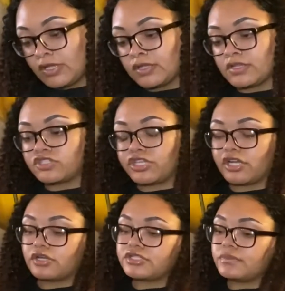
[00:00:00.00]
Let's check
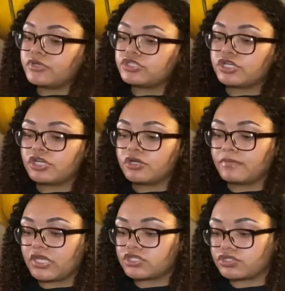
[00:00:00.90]
our temperature.
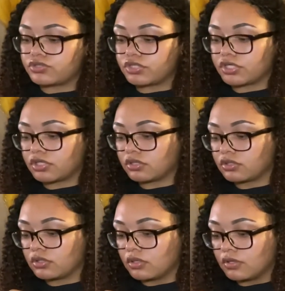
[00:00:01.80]
Make sure
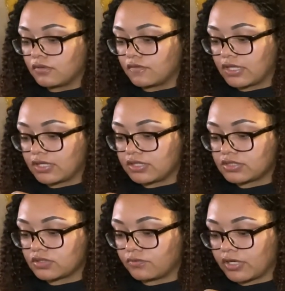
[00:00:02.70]
that it is
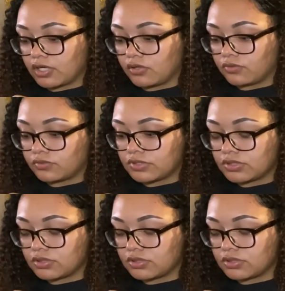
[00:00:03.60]
around